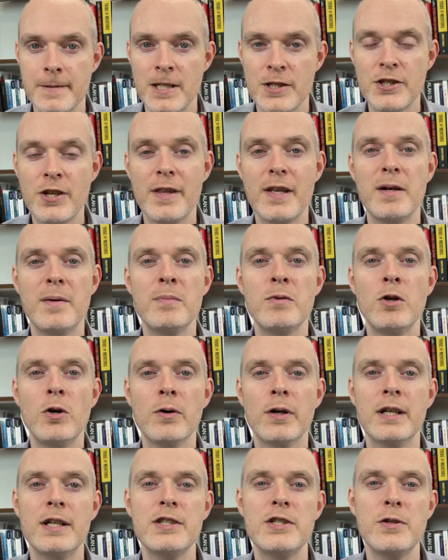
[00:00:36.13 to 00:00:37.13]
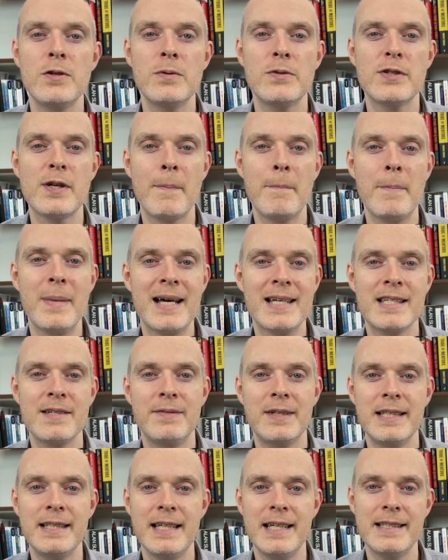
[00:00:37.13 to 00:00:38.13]
So then I'm not going to do some
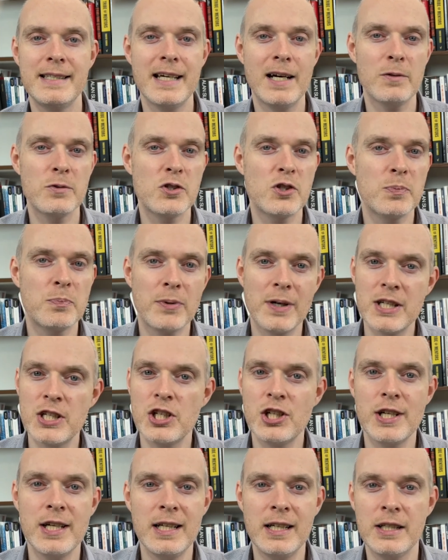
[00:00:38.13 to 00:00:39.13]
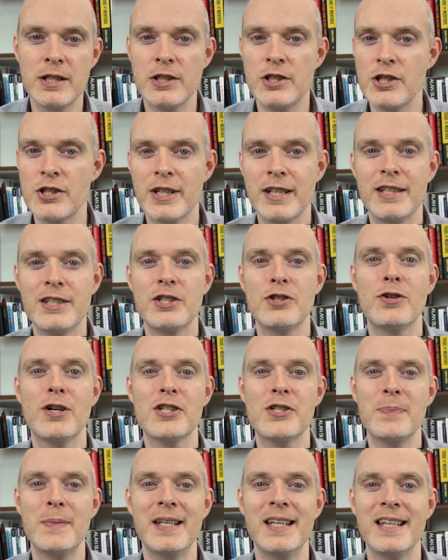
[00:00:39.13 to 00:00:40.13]
massively detailed spreadsheet. They're just going to
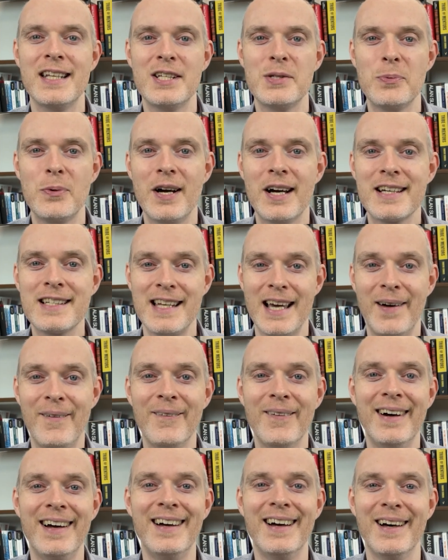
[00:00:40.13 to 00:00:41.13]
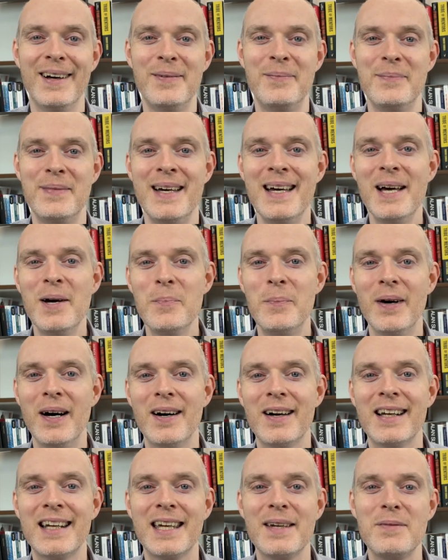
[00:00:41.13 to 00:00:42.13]
trust me that this works out. Um, but I'm
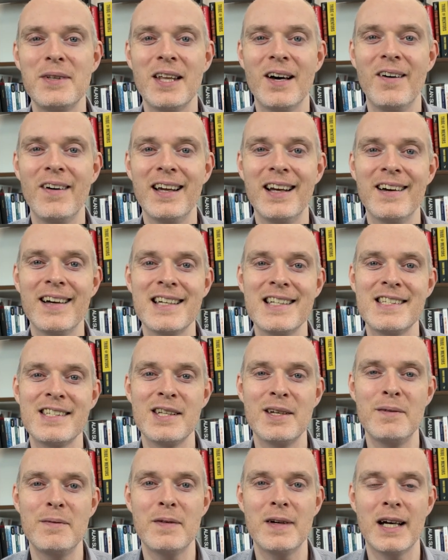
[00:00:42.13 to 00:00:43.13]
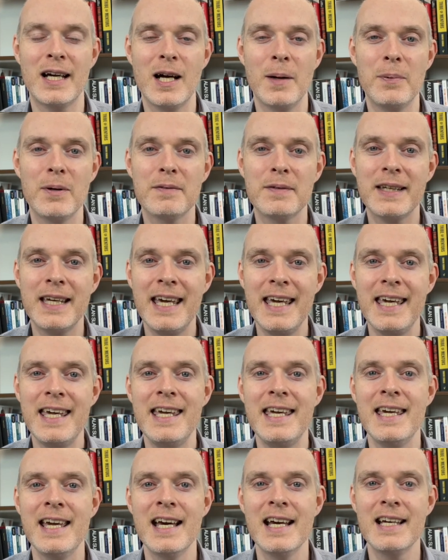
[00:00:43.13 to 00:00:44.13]
going to give you the highlights of a couple of
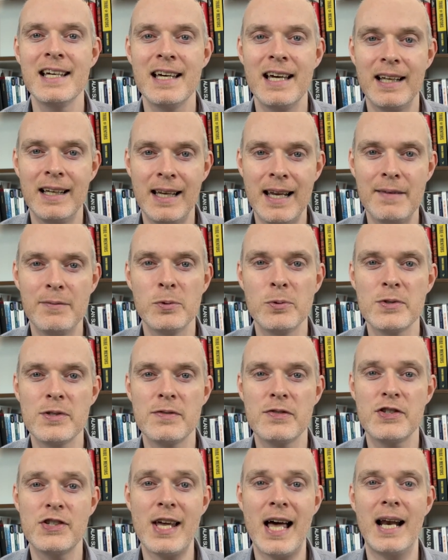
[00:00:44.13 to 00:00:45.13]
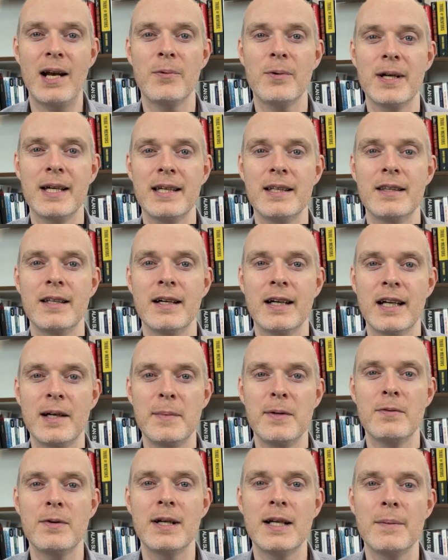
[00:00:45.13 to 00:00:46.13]
key levels of salary that are going to
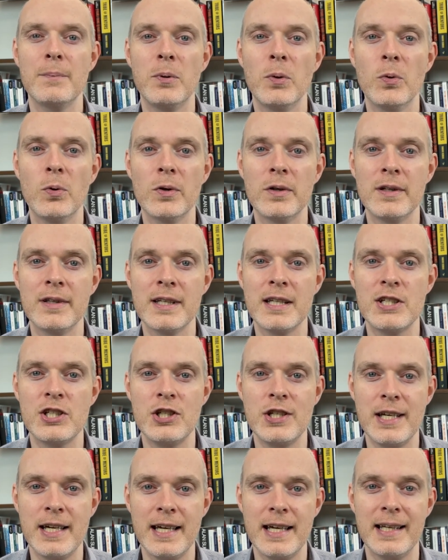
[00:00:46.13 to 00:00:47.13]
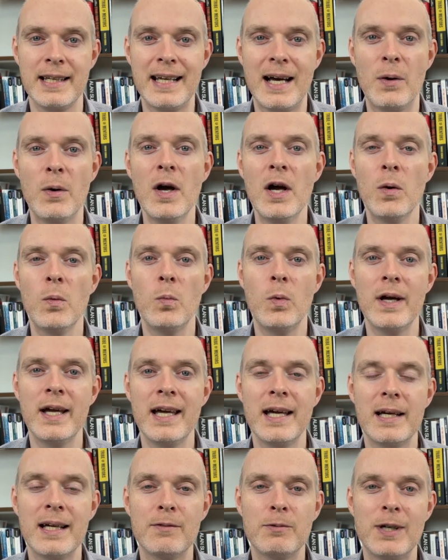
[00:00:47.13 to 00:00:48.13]
be really important this year. Now,
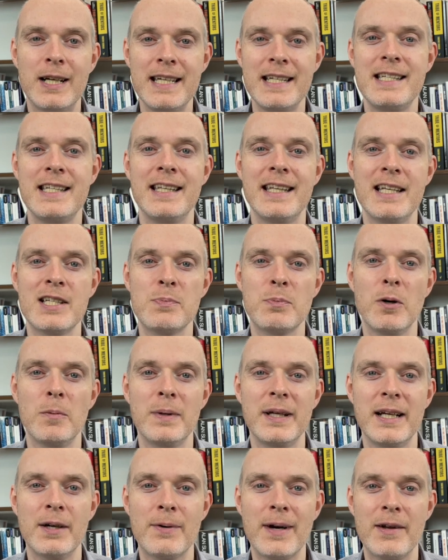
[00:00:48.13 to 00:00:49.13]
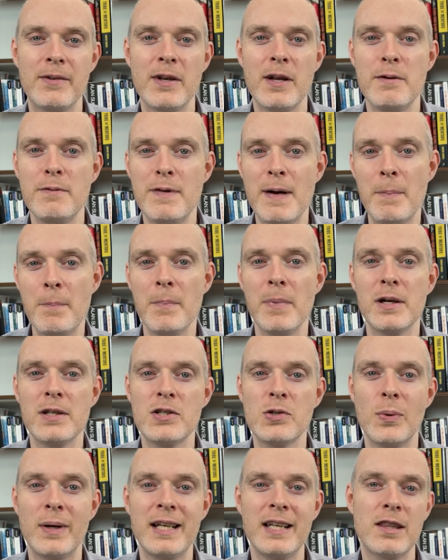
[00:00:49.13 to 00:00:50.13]
we're releasing this probably in around November
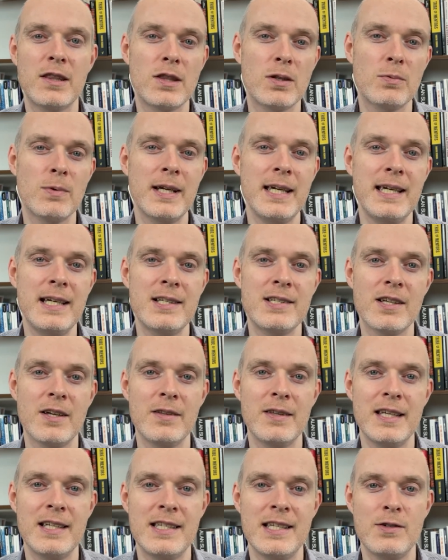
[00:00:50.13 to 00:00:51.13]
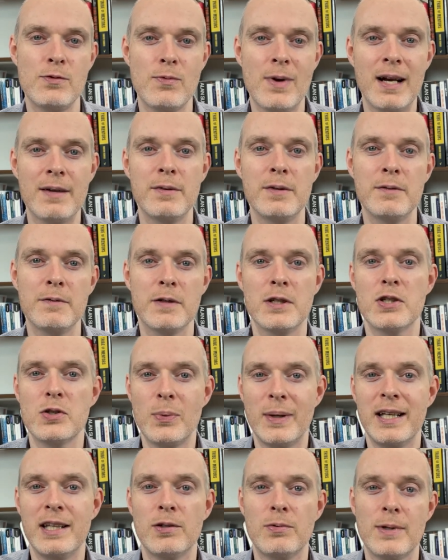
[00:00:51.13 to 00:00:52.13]
23, so this is relevant for the
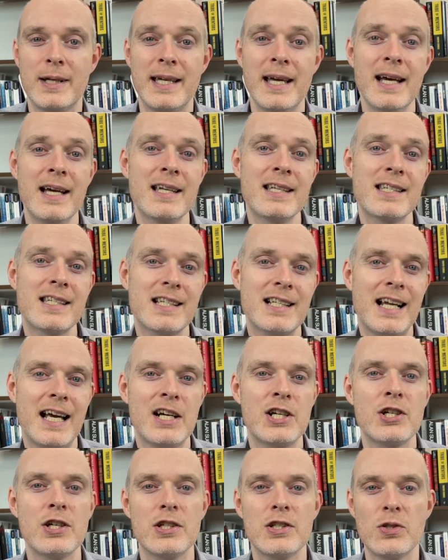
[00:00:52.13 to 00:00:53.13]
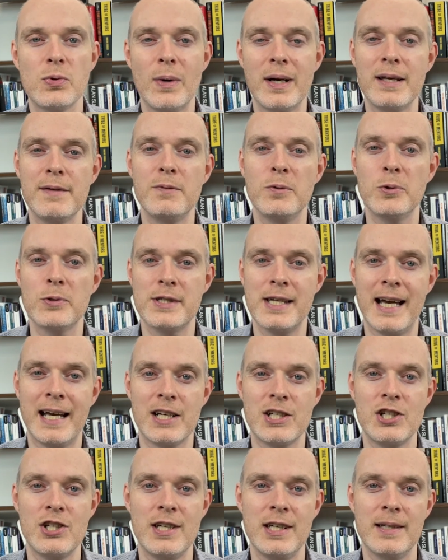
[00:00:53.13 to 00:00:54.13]
23 slash 24
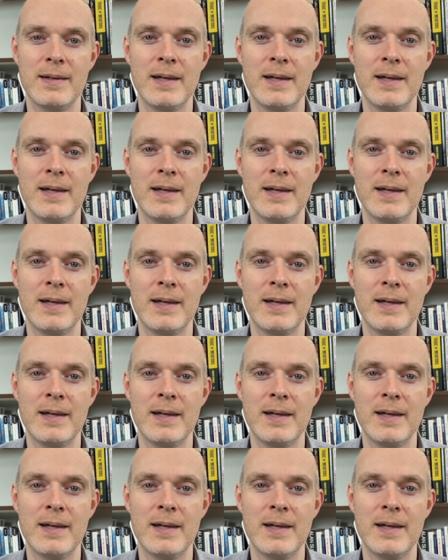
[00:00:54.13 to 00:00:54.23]
tax year.